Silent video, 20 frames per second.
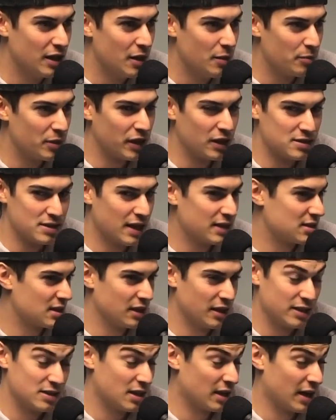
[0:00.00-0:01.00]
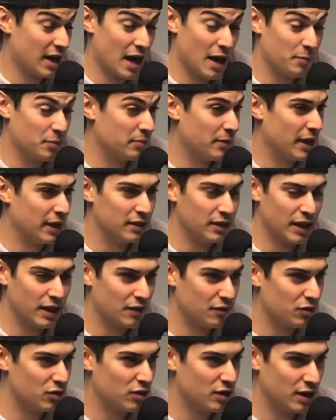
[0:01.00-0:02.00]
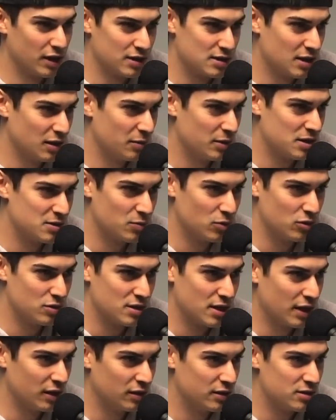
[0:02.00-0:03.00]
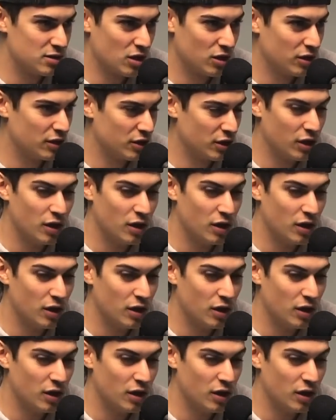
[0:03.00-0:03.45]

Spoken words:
Because that's it's gonna happen, man. Like if you think it's gonna be smooth sailings, you're